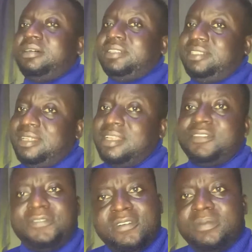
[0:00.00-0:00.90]
DS
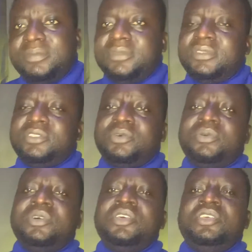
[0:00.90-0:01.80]
form. So
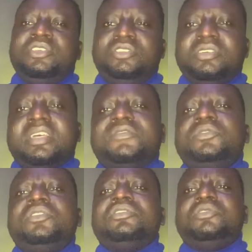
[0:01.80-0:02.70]
you just have to
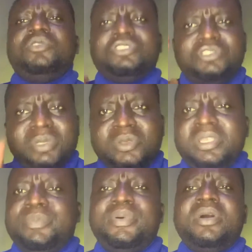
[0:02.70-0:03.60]
just go straight to the
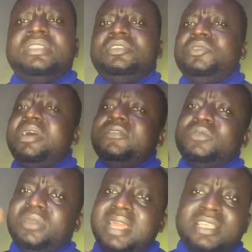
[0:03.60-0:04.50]
point. You don't have to
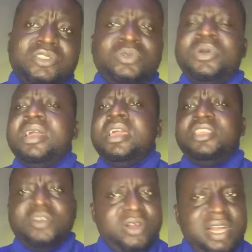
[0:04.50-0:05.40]
lie to
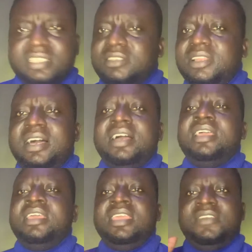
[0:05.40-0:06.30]
your counselor.
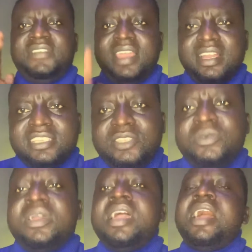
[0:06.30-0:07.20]
If he asks
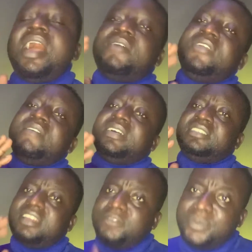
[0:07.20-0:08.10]
you, have you ever
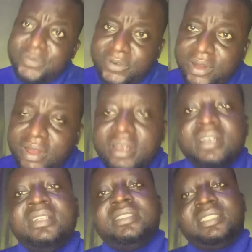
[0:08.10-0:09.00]
traveled before?
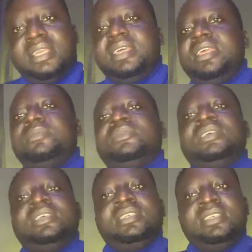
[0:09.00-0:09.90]
Tell them.
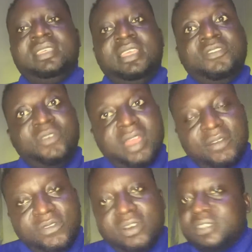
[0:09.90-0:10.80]
If you have
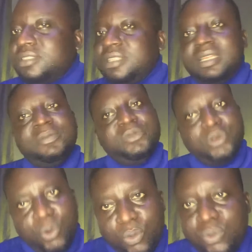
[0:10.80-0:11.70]
not, tell them
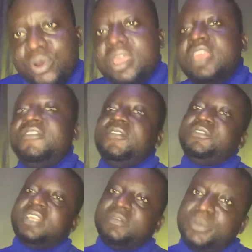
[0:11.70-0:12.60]
no. If you've
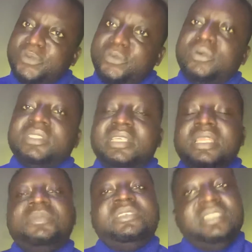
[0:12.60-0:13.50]
traveled before, tell
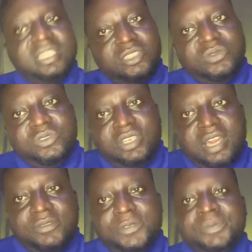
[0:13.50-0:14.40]
them yes, you've traveled.